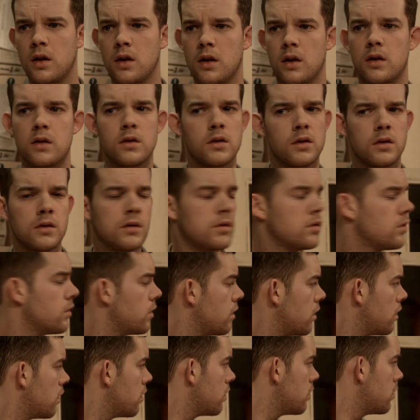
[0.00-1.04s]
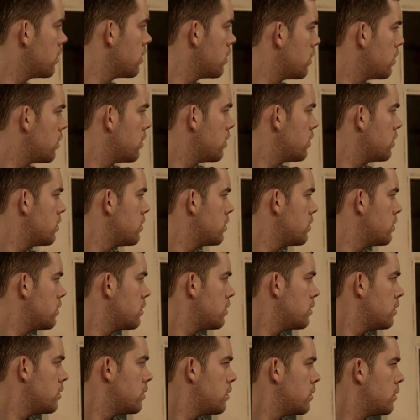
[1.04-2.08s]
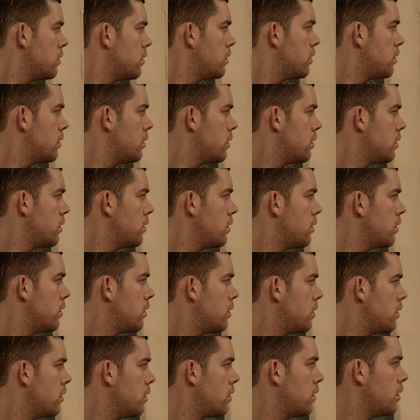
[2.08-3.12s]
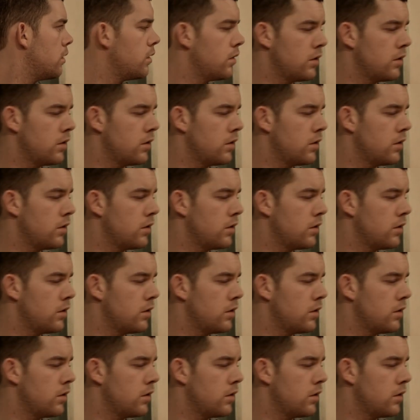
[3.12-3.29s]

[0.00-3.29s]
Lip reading: No one is speaking in this clip.